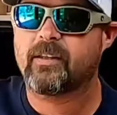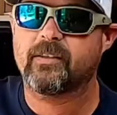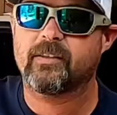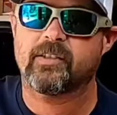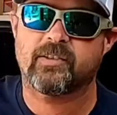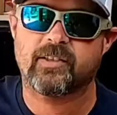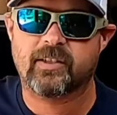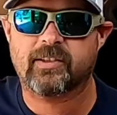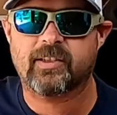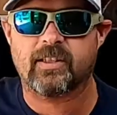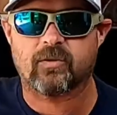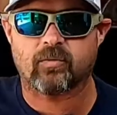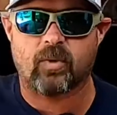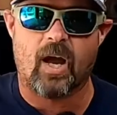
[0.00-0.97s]
the 6
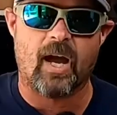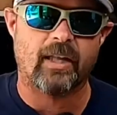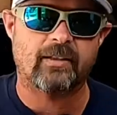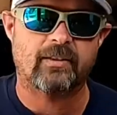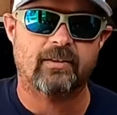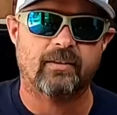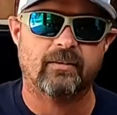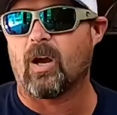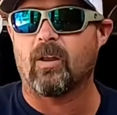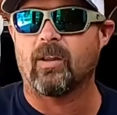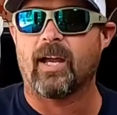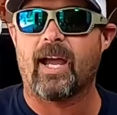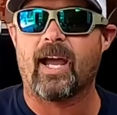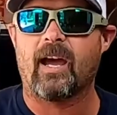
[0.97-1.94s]
Cents rods,
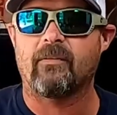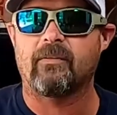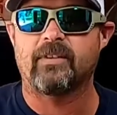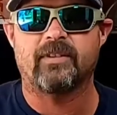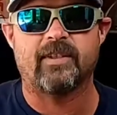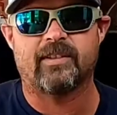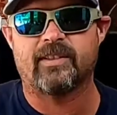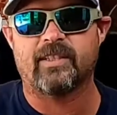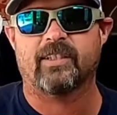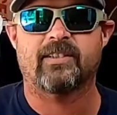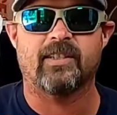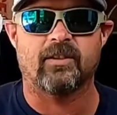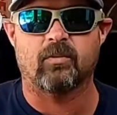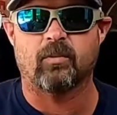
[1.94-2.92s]
all I have is the 6
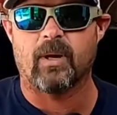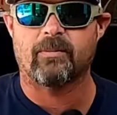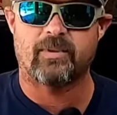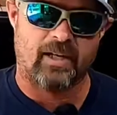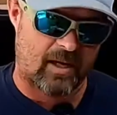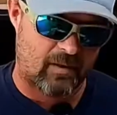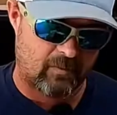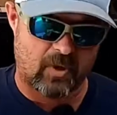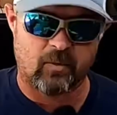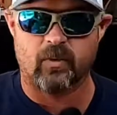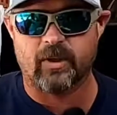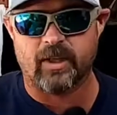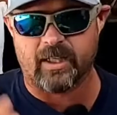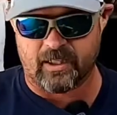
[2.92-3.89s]
Cents website, but
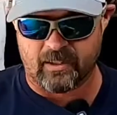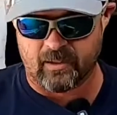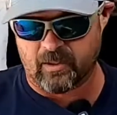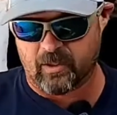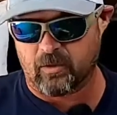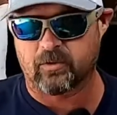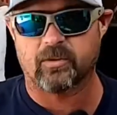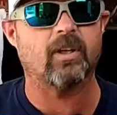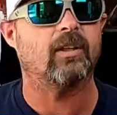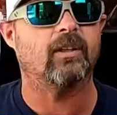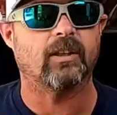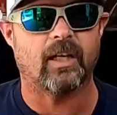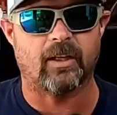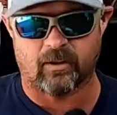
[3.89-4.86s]
we'll get into those
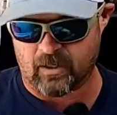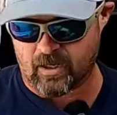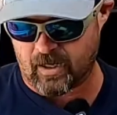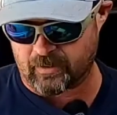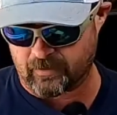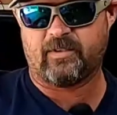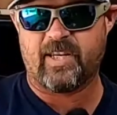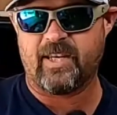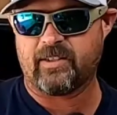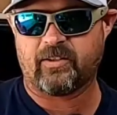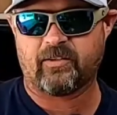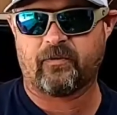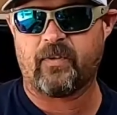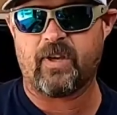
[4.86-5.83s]
later on.
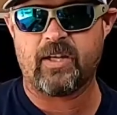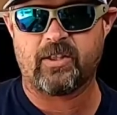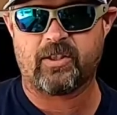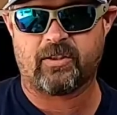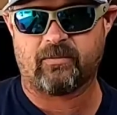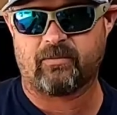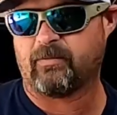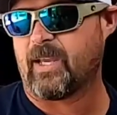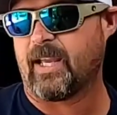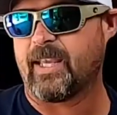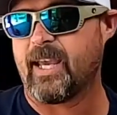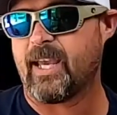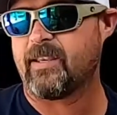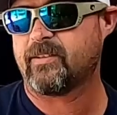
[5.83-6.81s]
Tis fish, I
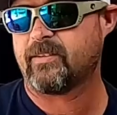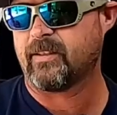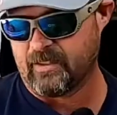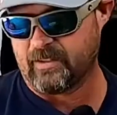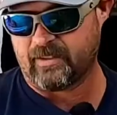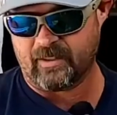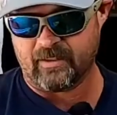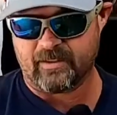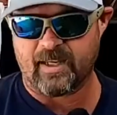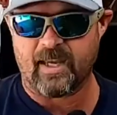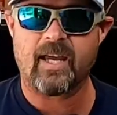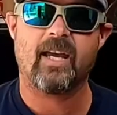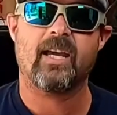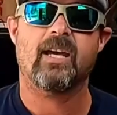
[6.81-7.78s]
guess. This is
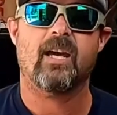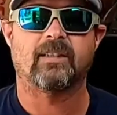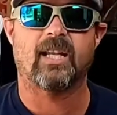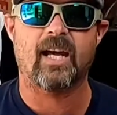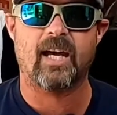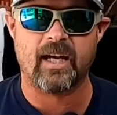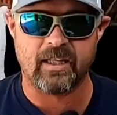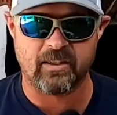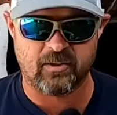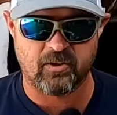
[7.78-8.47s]
a line